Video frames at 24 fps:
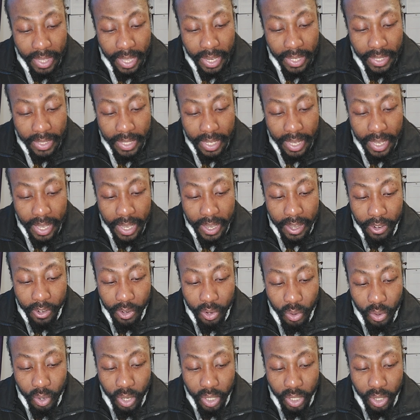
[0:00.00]
that day,
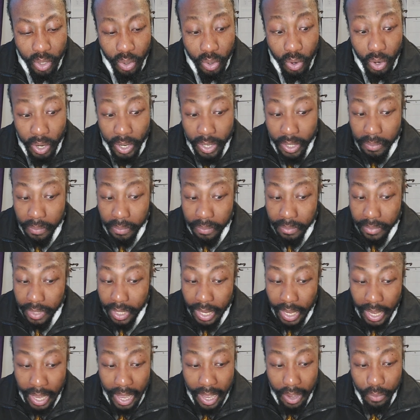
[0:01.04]
Lord, Lord,
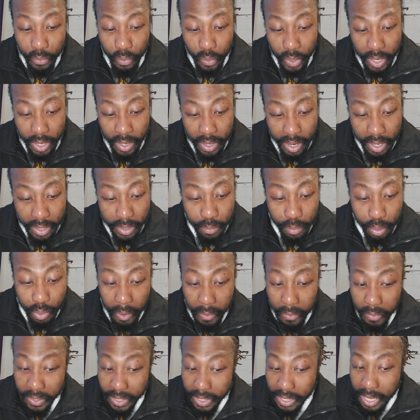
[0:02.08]
have we not
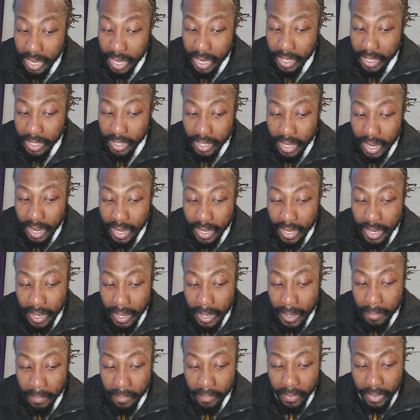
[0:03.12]
prophesied in thy
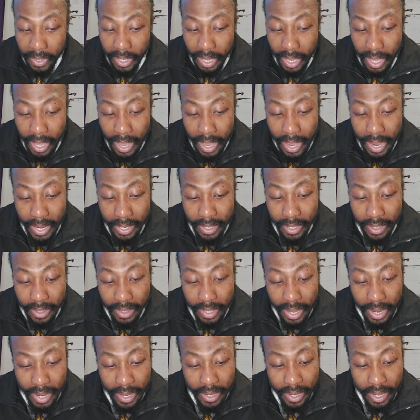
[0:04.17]
name? And in
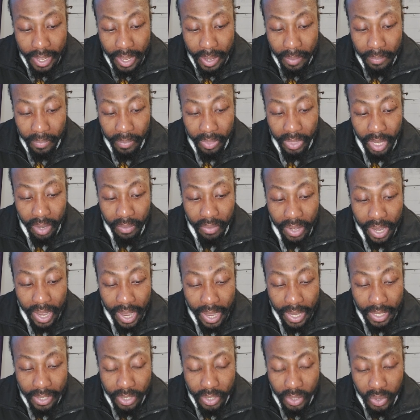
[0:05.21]
thy name have
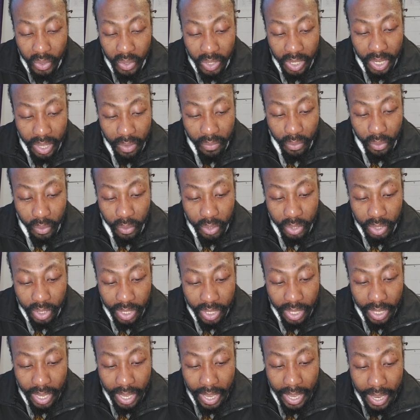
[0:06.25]
cast out devils,
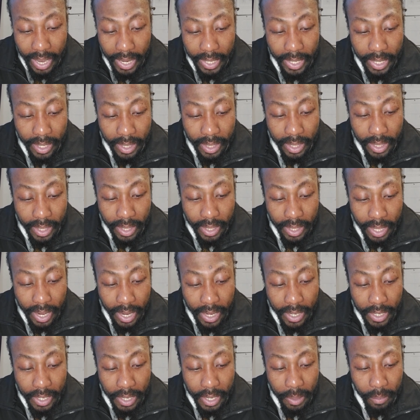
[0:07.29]
and in
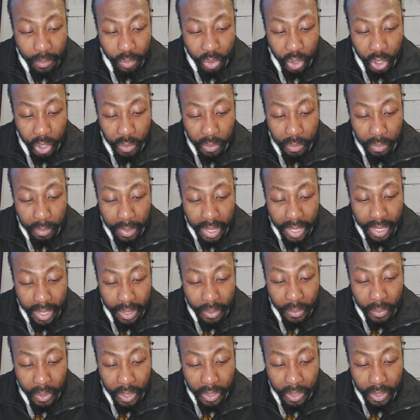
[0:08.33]
thy name done many
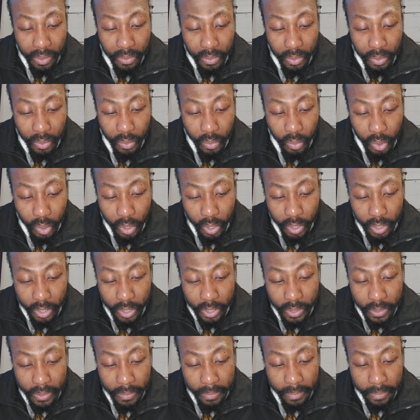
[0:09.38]
wonderful
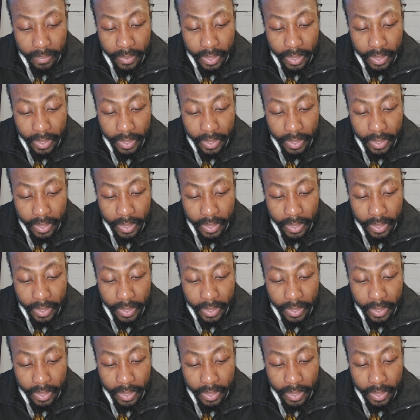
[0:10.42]
works.